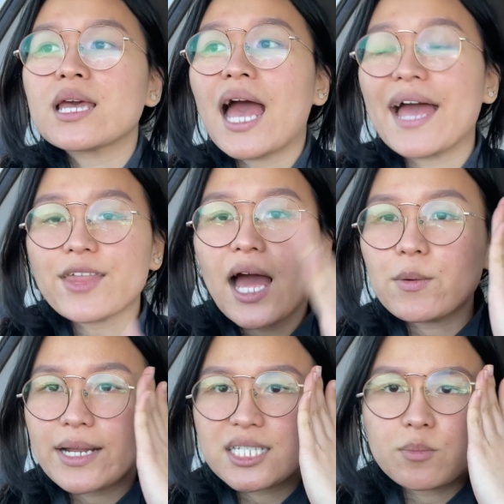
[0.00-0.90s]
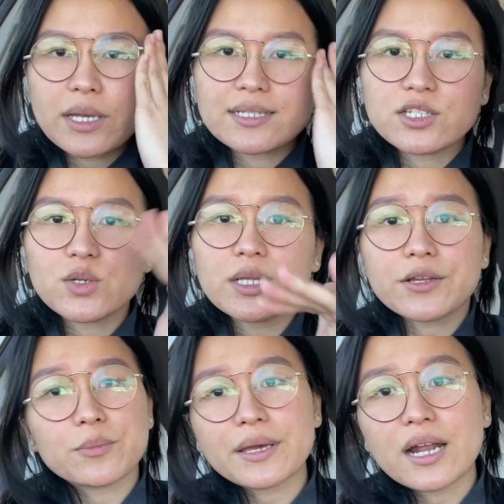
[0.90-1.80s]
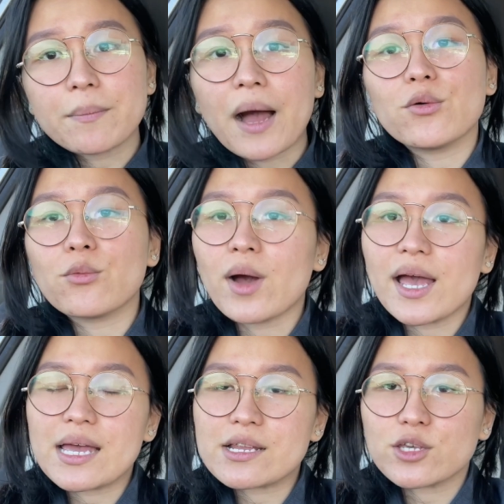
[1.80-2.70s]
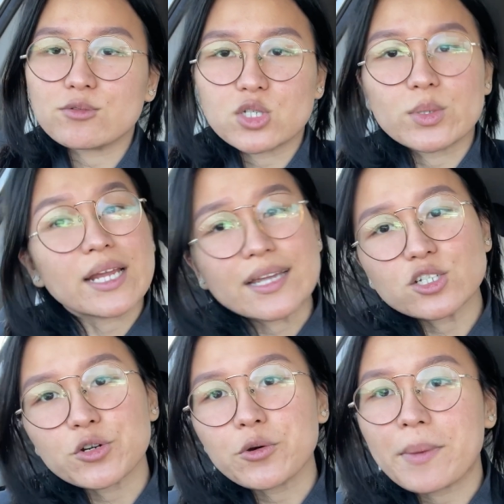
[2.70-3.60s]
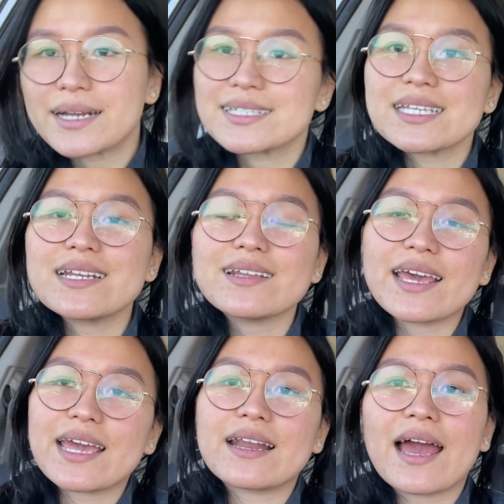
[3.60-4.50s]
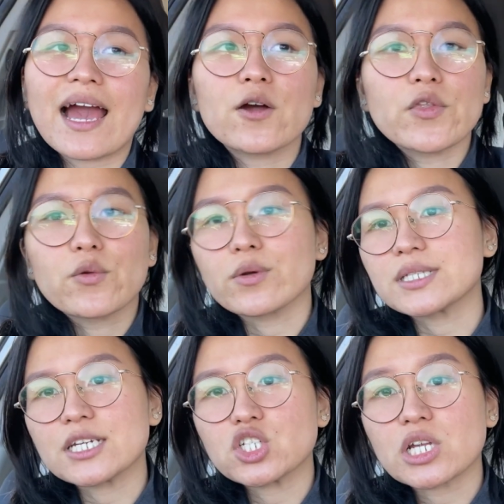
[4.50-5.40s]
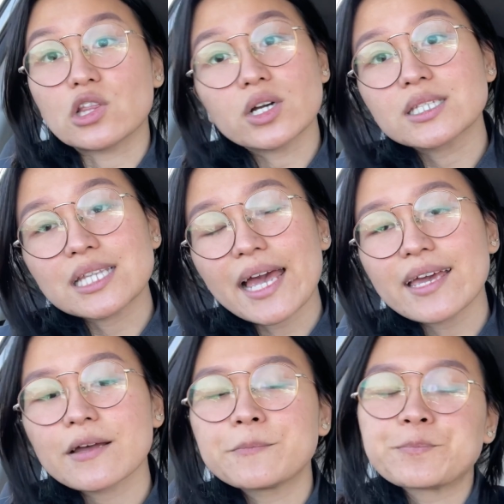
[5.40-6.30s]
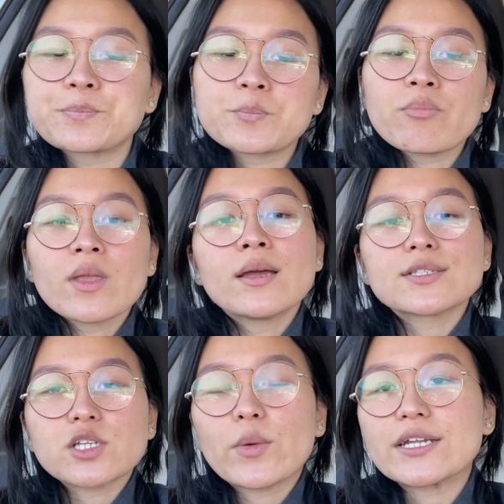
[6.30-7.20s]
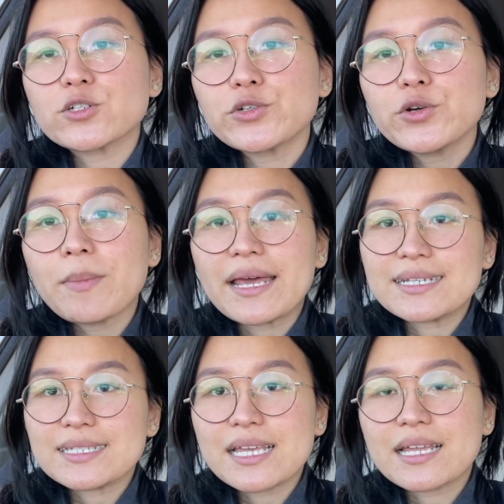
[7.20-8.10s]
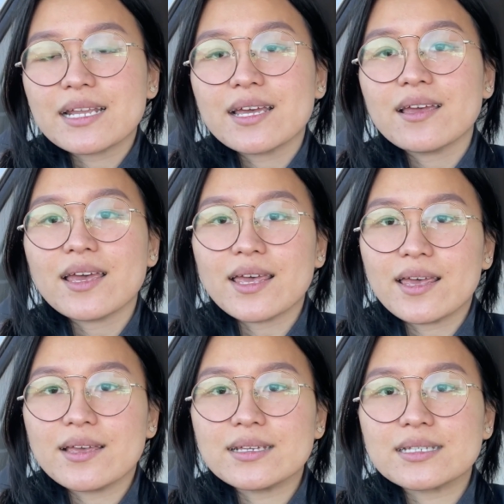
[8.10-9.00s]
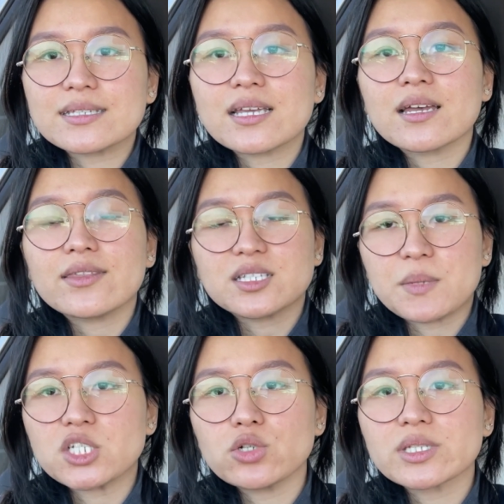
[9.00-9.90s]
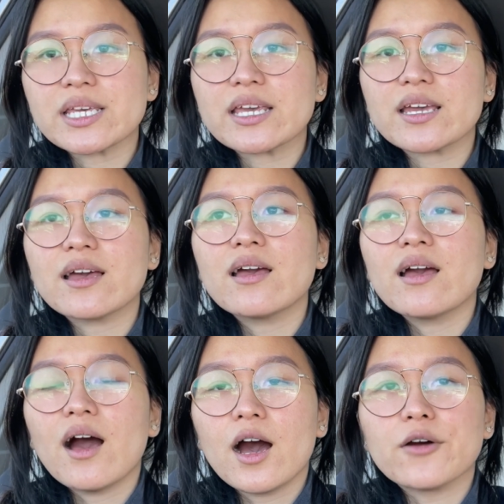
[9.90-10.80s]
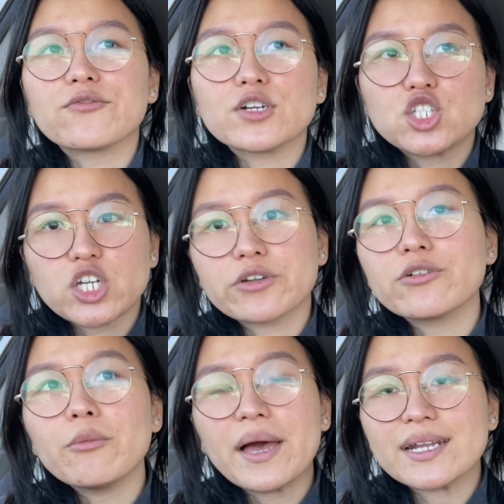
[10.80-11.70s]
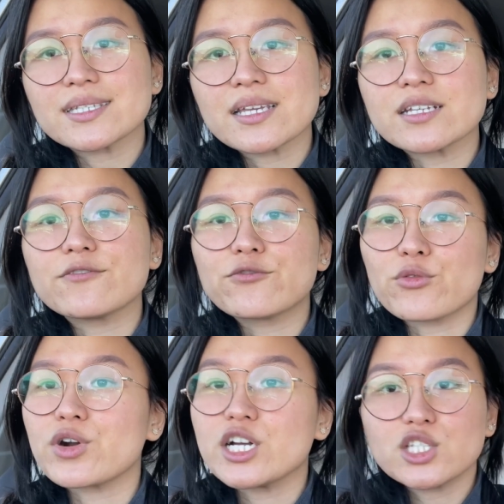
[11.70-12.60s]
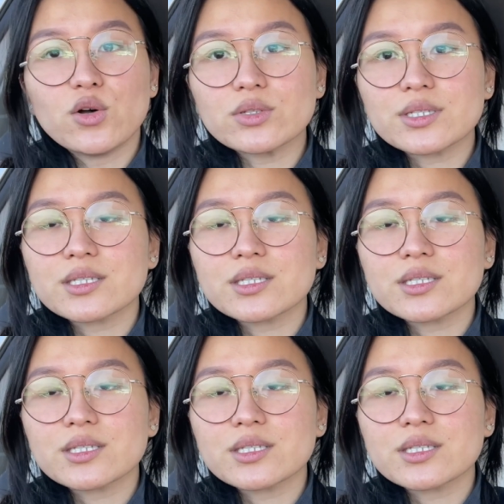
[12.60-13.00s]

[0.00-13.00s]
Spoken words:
I thought I would explain to you a little bit about what you do in internal medicine and how the rotation looks like. So internal medicine is the specialty of general medicine for adults.